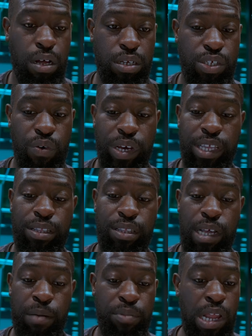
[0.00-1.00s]
So
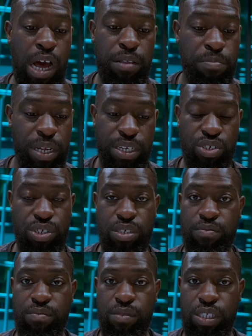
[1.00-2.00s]
I'm not
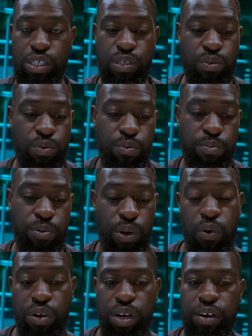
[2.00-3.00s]
managing to
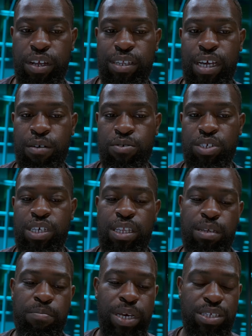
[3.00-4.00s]
pre-order it. I will
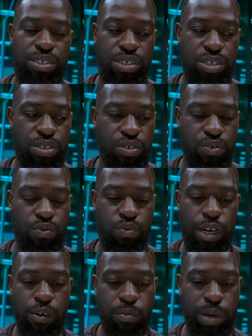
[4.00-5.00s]
send a message to
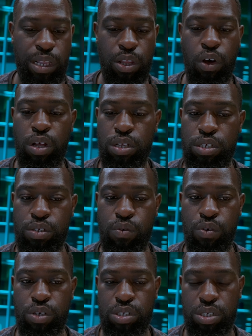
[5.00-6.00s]
one of my local
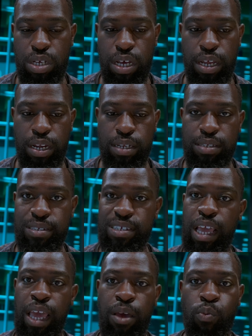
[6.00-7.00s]
stores and
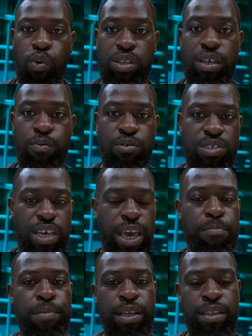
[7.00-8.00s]
see what they will
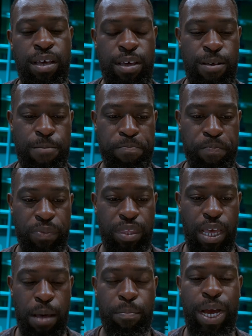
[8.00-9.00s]
say, but
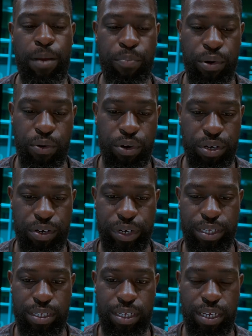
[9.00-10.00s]
I might pre-order
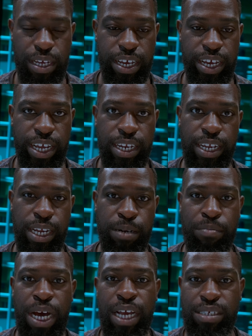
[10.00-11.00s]
it, and it
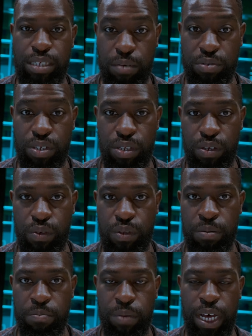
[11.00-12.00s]
might
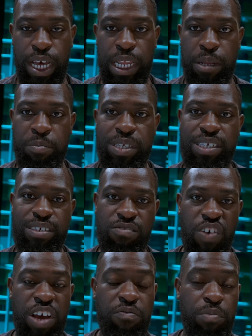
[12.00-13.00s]
substitute my LUMIX
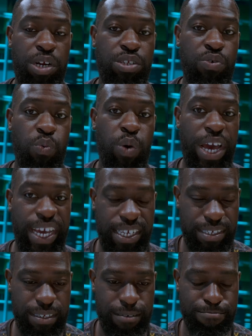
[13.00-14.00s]

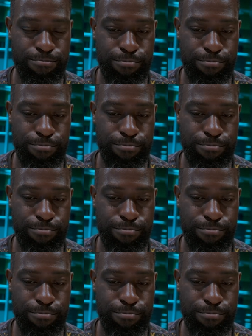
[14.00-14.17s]
S5IIX